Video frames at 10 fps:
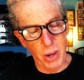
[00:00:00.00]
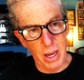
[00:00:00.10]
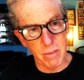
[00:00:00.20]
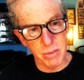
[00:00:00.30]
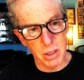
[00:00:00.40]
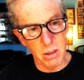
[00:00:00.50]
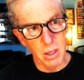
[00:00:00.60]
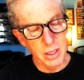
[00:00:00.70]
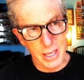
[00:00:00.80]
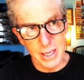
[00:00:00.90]
have
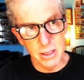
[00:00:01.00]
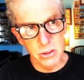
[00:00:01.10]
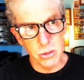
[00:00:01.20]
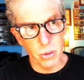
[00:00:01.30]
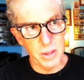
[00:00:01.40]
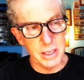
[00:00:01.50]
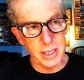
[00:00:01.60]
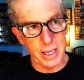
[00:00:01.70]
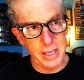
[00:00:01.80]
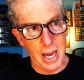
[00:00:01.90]
kids or things
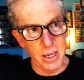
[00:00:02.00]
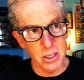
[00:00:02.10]
like that,